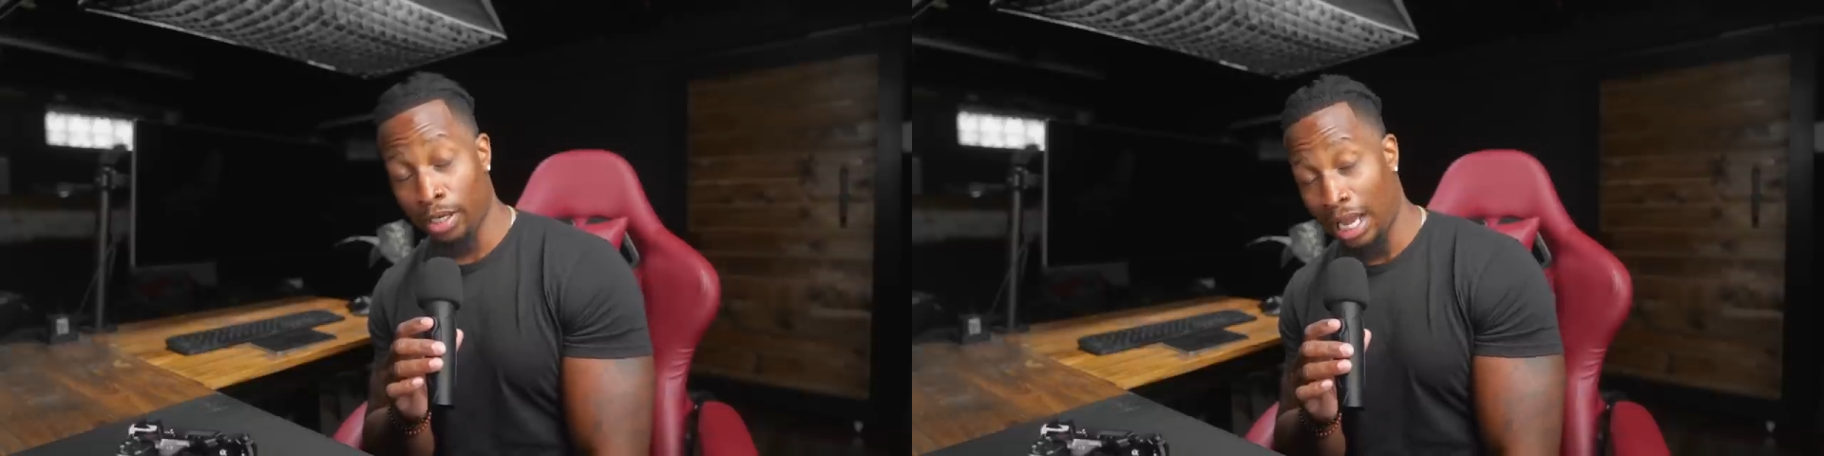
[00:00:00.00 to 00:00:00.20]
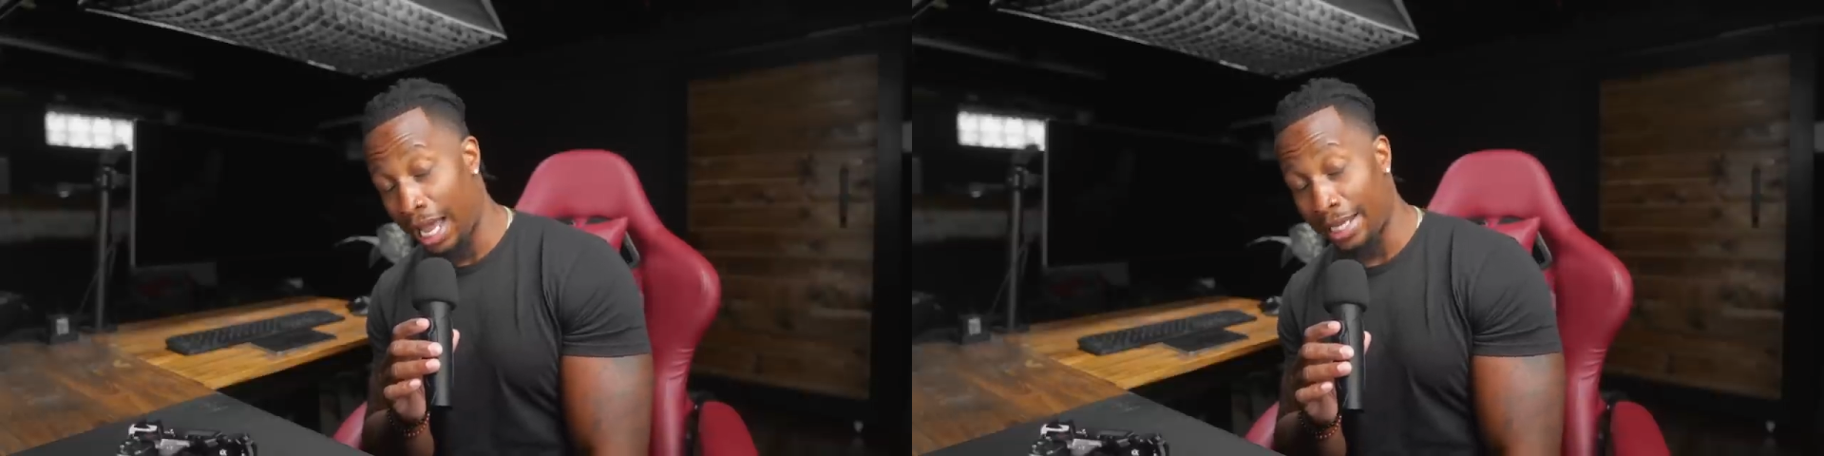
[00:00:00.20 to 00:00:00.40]

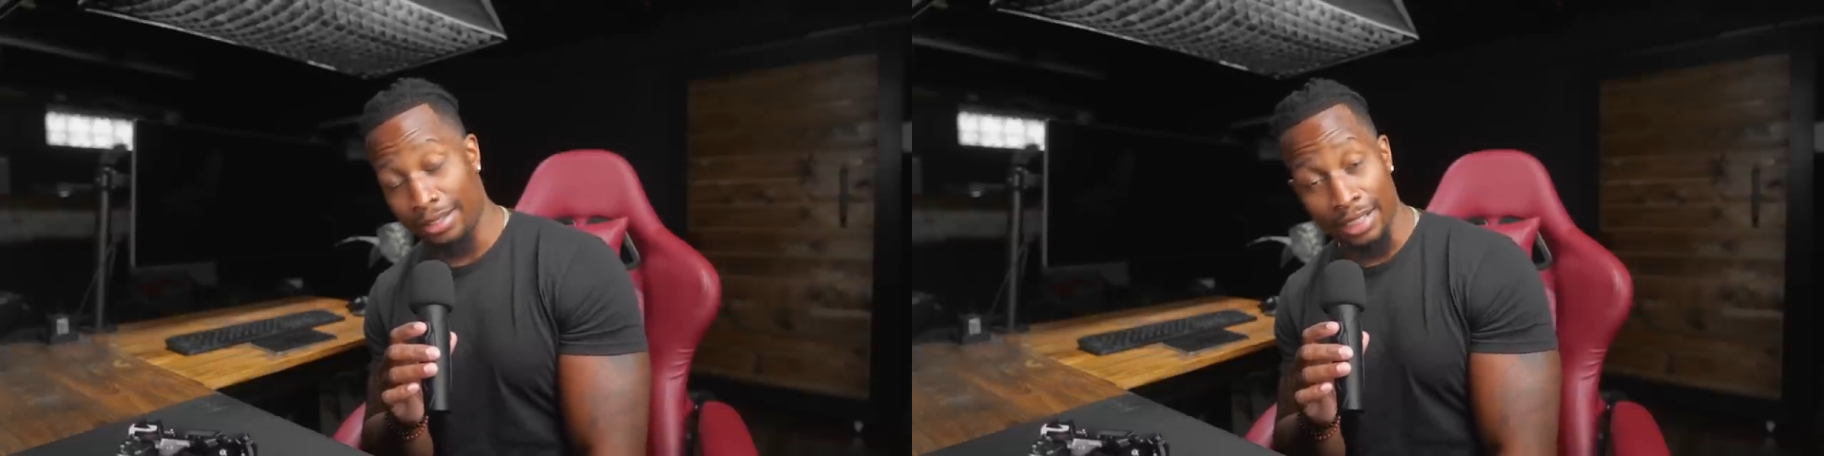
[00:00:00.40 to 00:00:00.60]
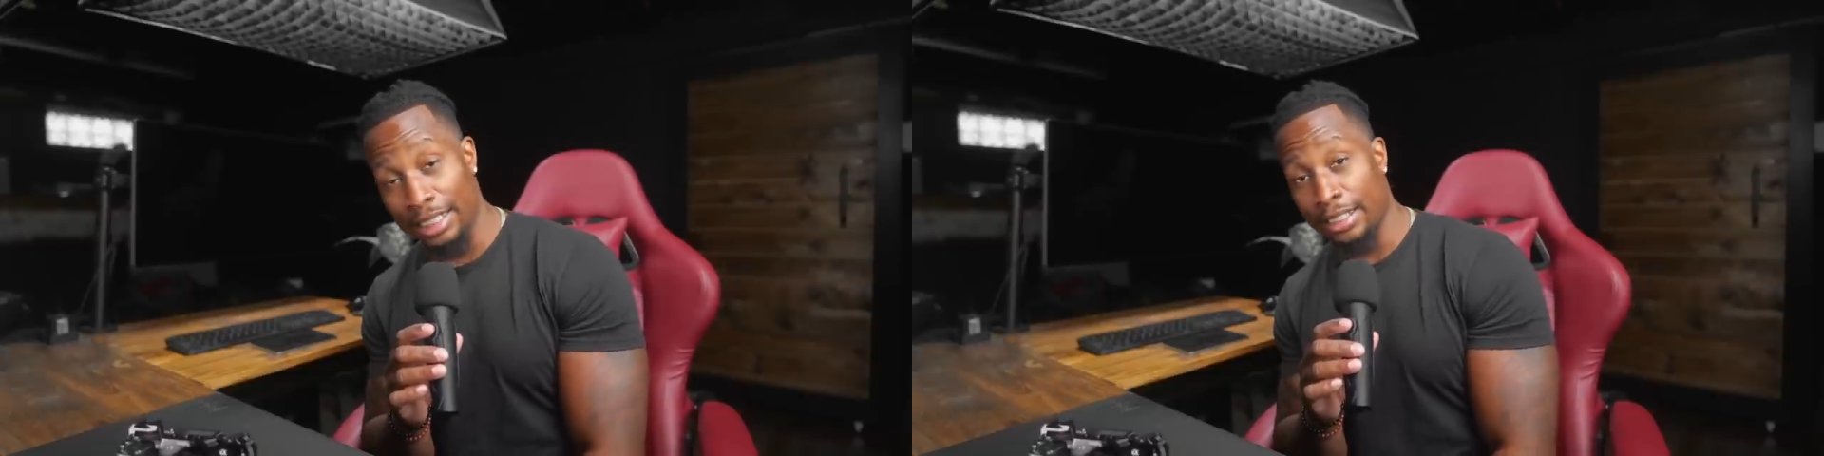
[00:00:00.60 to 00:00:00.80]
where I
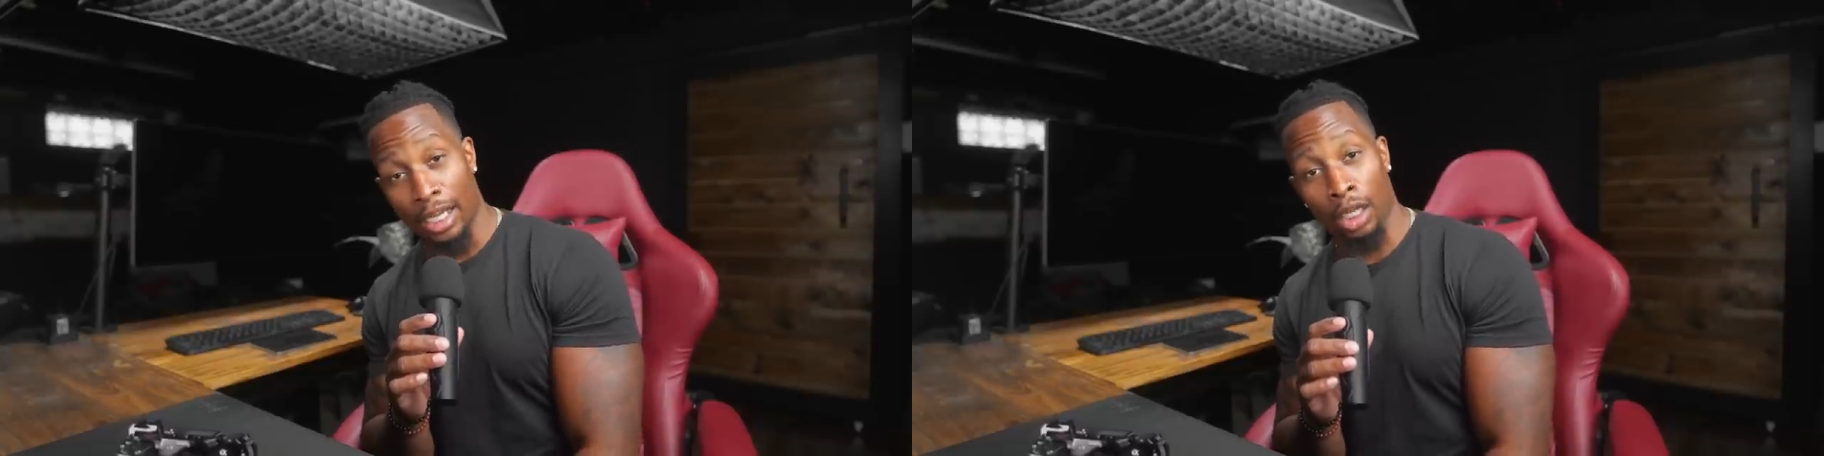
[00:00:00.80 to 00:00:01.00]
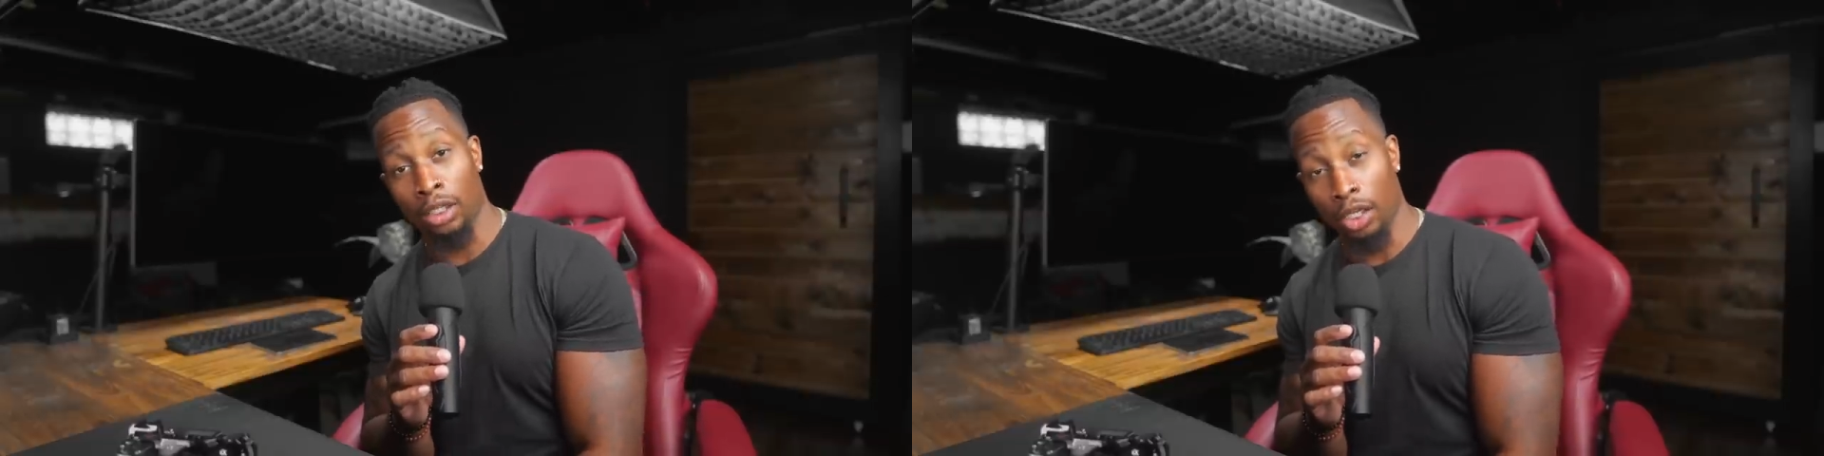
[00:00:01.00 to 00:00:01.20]
need
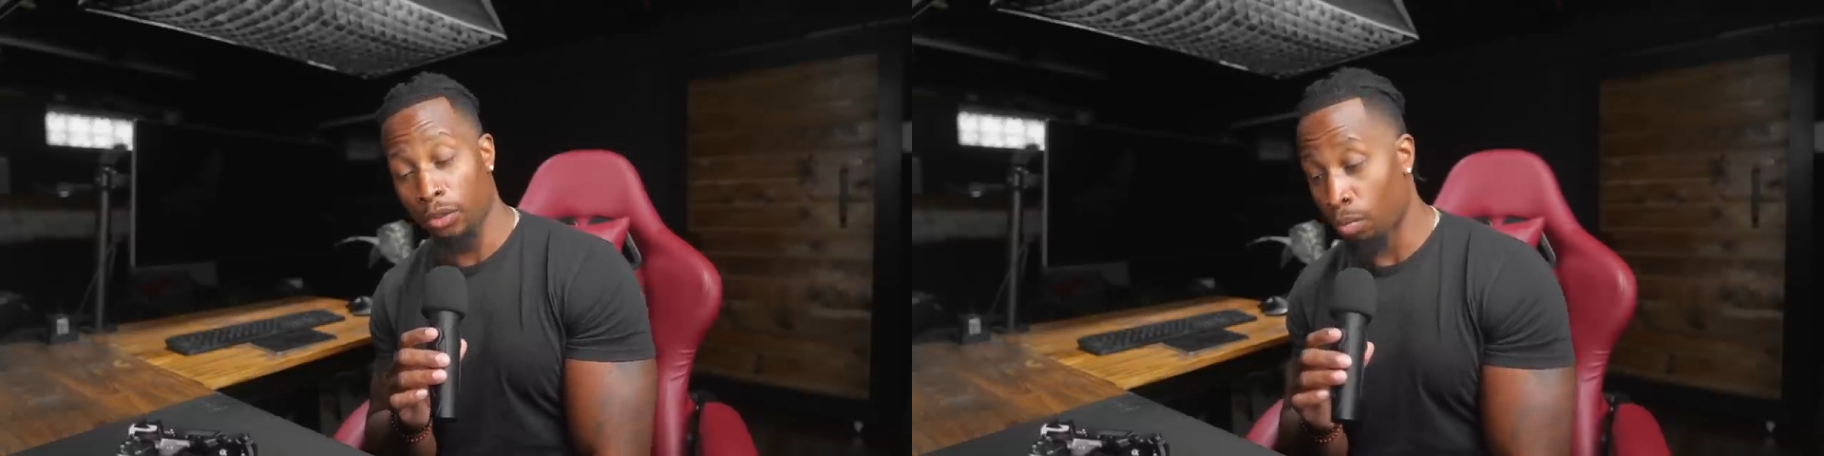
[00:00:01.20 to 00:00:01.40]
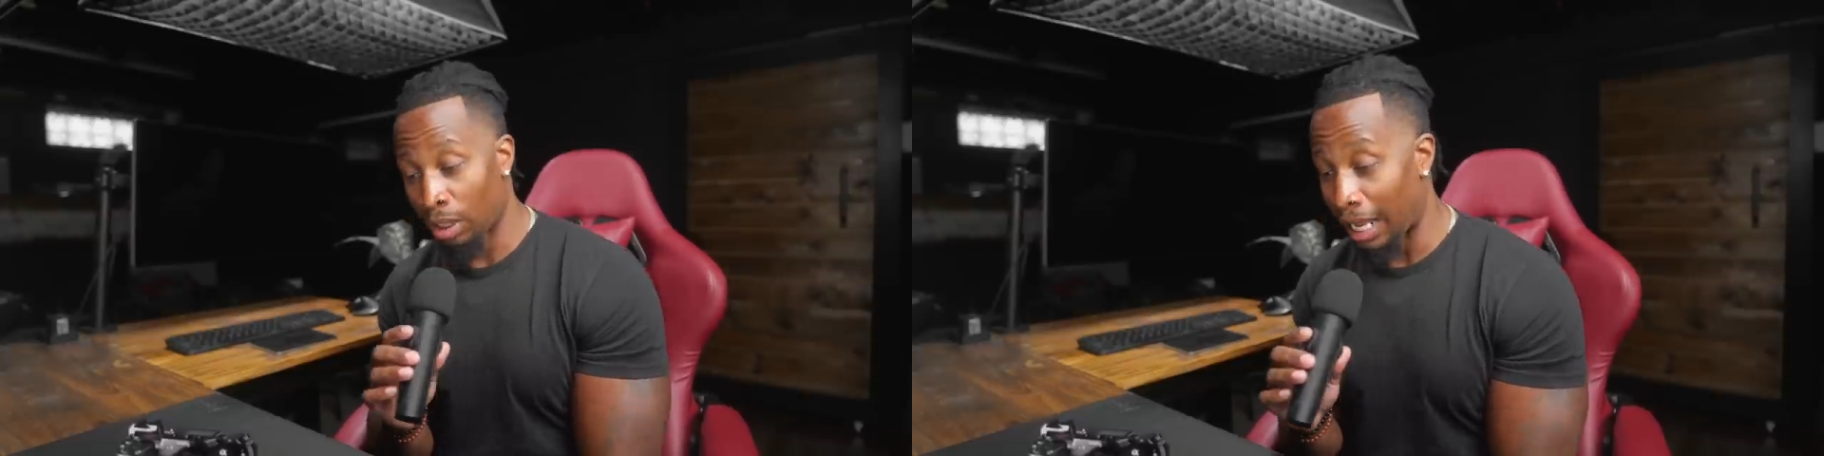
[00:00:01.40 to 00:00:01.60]

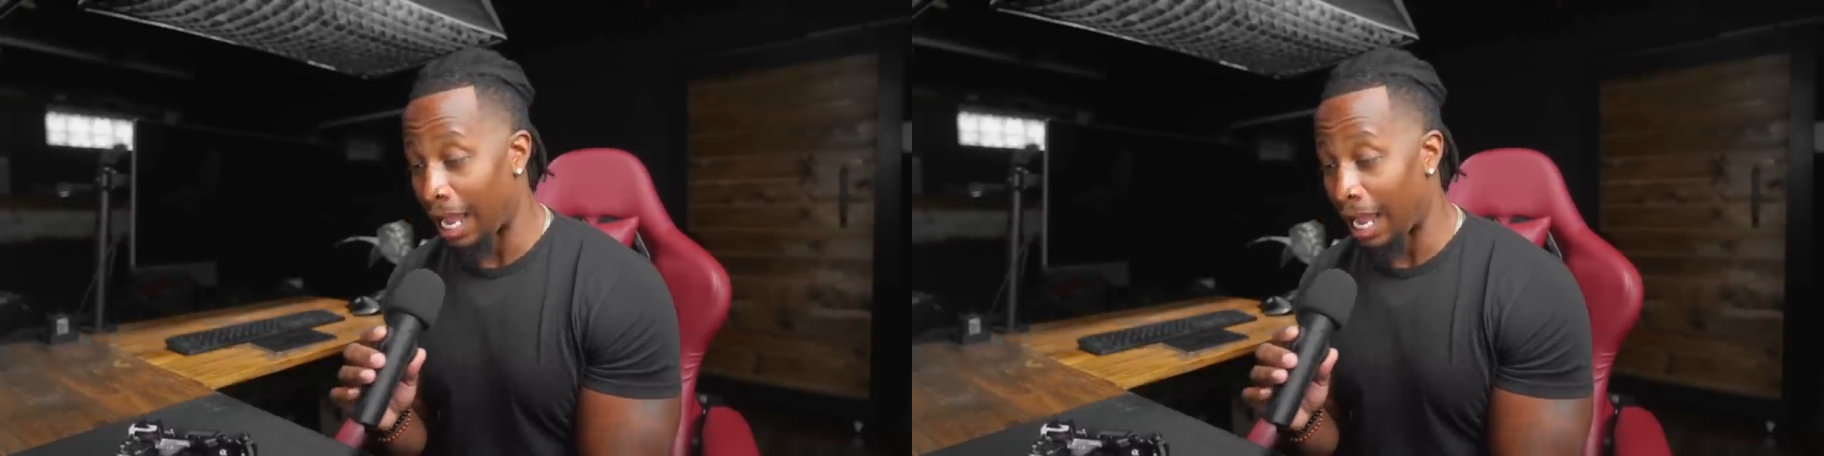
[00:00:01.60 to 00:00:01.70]
another one,